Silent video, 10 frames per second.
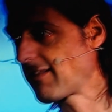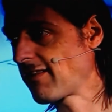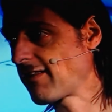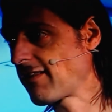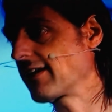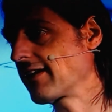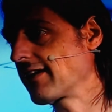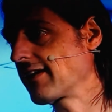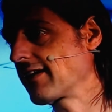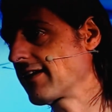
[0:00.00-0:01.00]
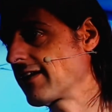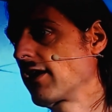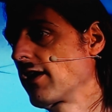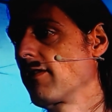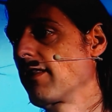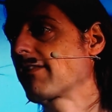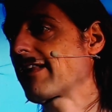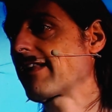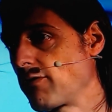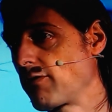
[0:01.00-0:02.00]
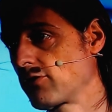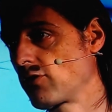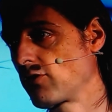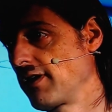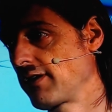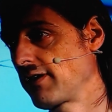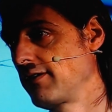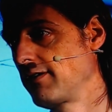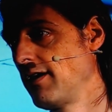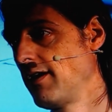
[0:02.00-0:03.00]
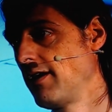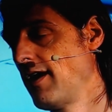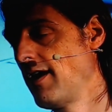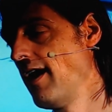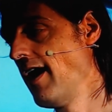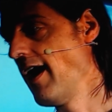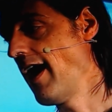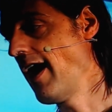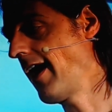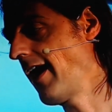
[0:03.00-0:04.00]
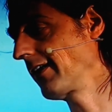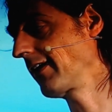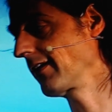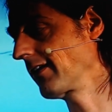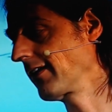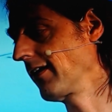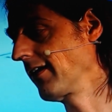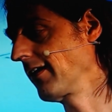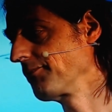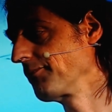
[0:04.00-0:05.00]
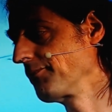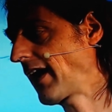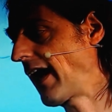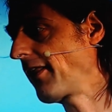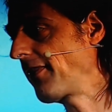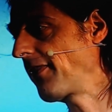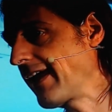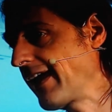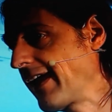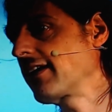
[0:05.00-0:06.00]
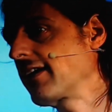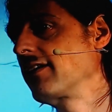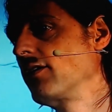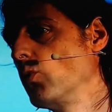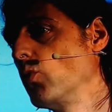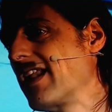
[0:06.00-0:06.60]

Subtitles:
then, I'm working on this chemtrail topic. And I think we